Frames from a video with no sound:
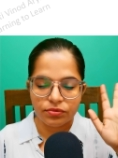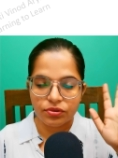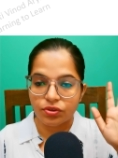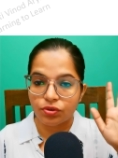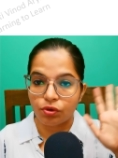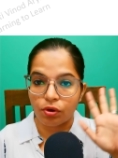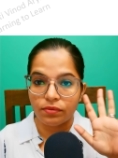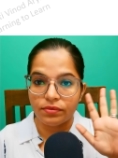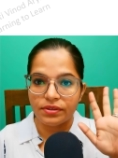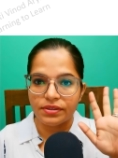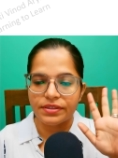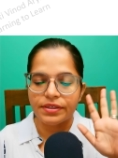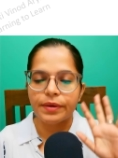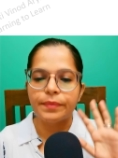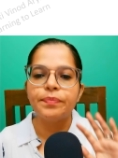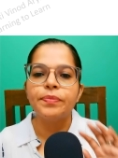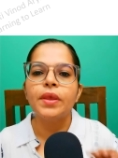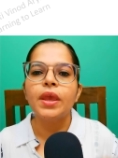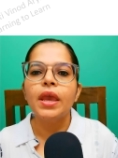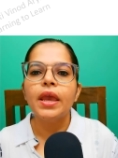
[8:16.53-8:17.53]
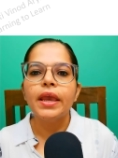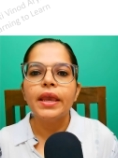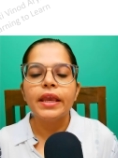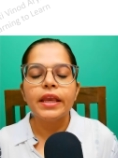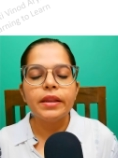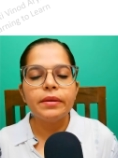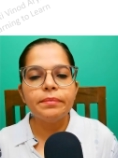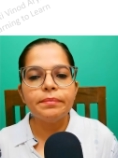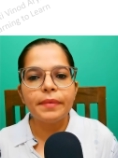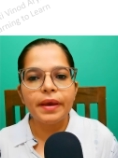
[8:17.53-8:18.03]
solve the same.
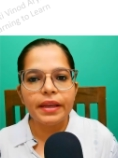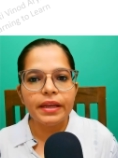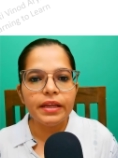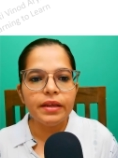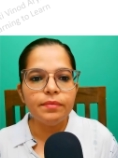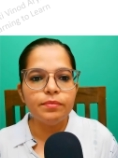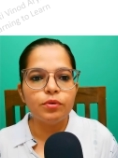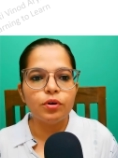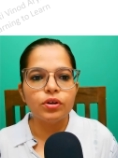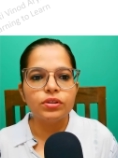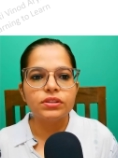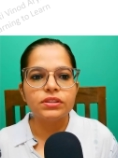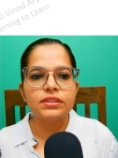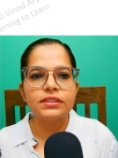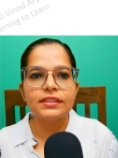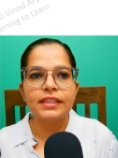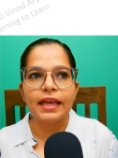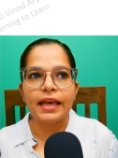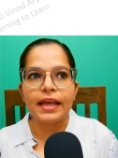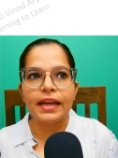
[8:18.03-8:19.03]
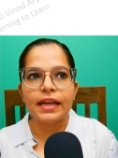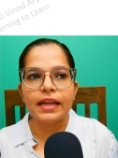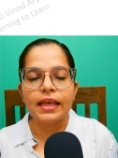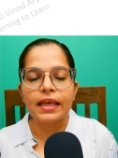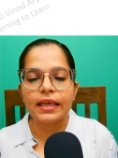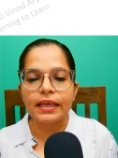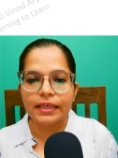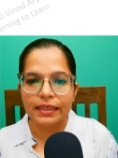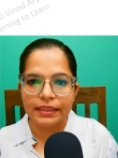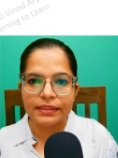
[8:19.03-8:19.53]
In many books, there
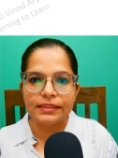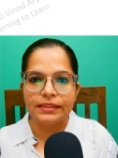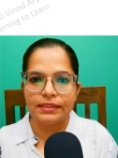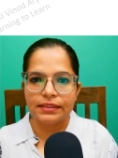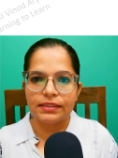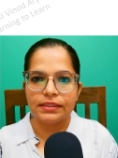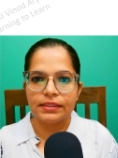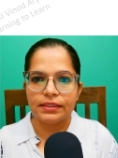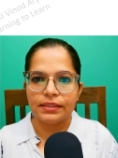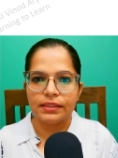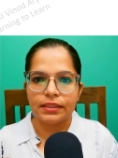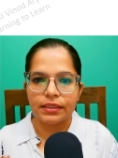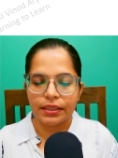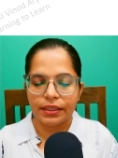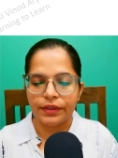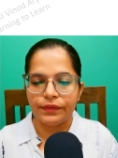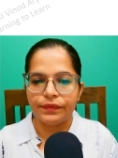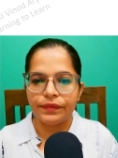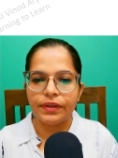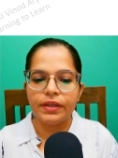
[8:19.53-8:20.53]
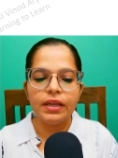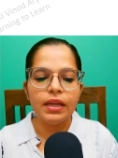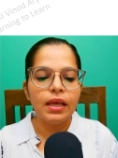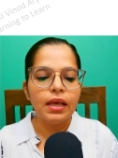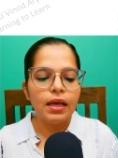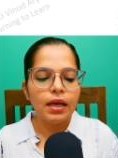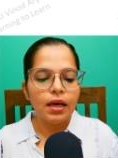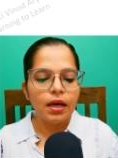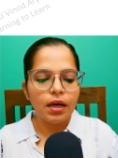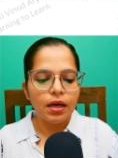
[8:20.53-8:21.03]
is given
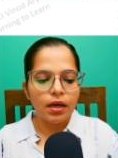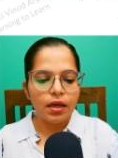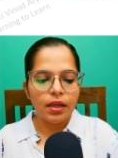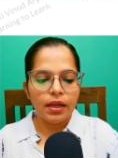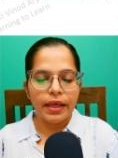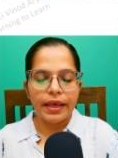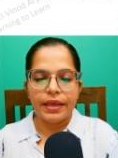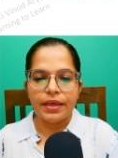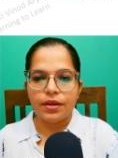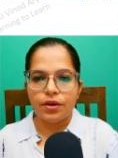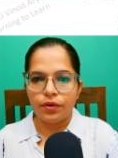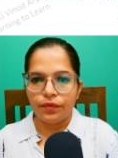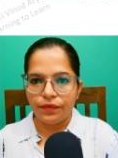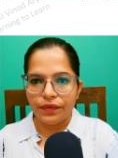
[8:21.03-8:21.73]
like